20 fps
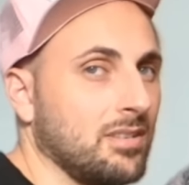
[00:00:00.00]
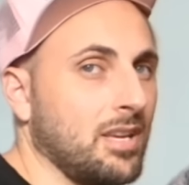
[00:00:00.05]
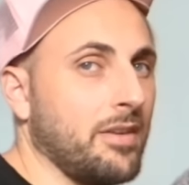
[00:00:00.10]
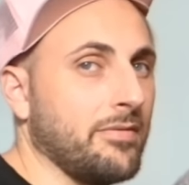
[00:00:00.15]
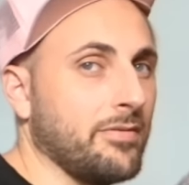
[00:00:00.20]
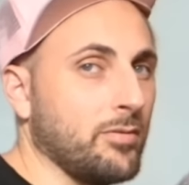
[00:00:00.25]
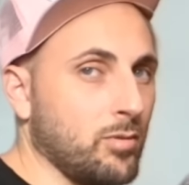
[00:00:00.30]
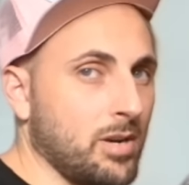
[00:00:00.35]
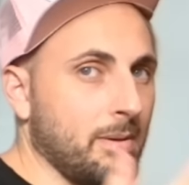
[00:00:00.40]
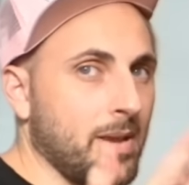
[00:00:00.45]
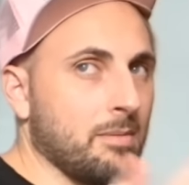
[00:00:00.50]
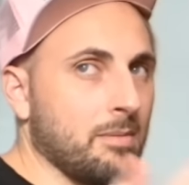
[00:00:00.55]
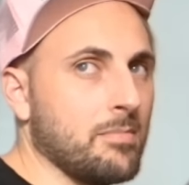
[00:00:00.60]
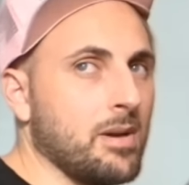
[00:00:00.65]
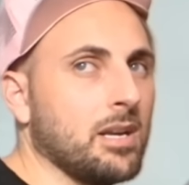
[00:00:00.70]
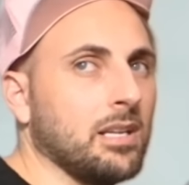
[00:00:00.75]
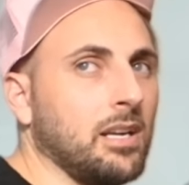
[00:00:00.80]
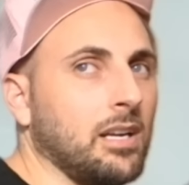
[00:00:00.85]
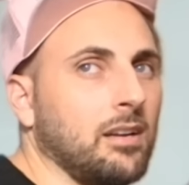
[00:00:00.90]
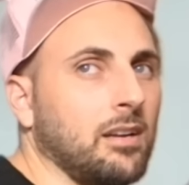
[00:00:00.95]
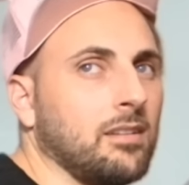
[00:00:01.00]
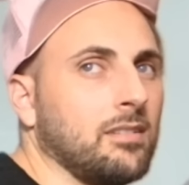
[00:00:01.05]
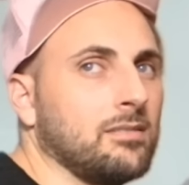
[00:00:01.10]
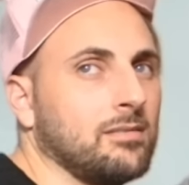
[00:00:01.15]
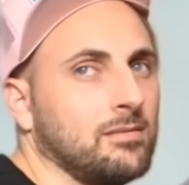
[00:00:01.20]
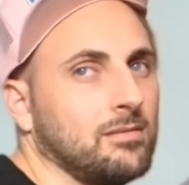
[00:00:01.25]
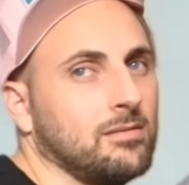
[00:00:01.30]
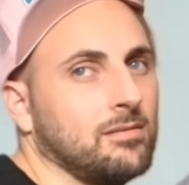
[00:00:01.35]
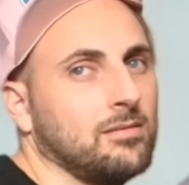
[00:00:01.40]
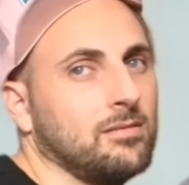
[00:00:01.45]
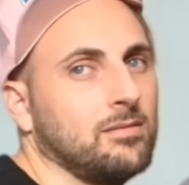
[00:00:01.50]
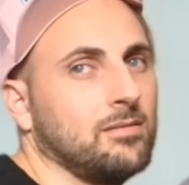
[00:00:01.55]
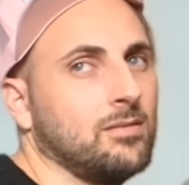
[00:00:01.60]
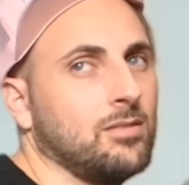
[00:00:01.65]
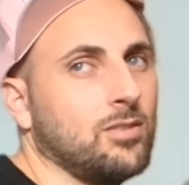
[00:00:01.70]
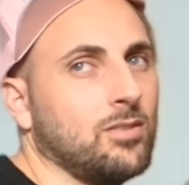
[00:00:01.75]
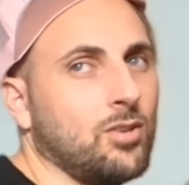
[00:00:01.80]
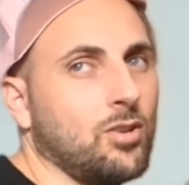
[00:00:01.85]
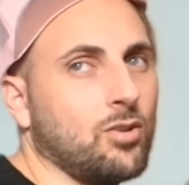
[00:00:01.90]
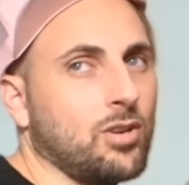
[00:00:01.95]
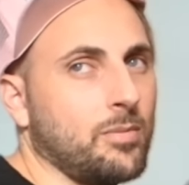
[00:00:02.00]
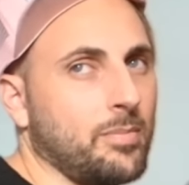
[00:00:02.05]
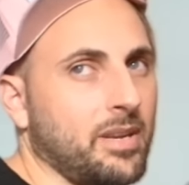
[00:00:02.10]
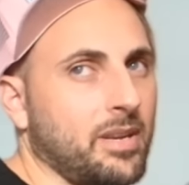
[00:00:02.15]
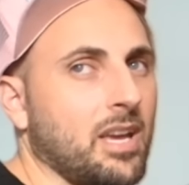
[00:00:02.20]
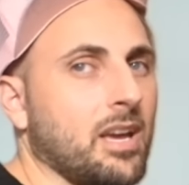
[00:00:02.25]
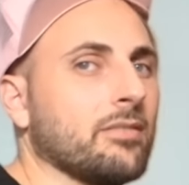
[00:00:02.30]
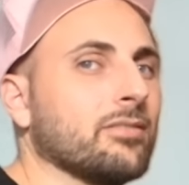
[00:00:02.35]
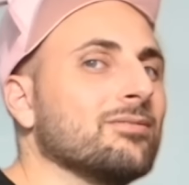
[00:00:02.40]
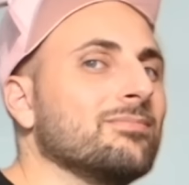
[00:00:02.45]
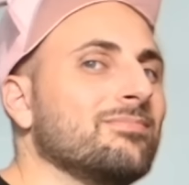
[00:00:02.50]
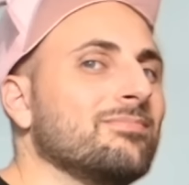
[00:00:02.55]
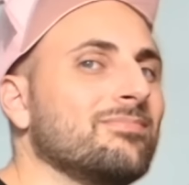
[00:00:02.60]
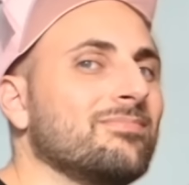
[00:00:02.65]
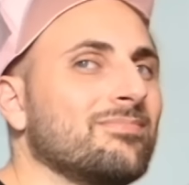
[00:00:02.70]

if you want to make money, you got to be careful.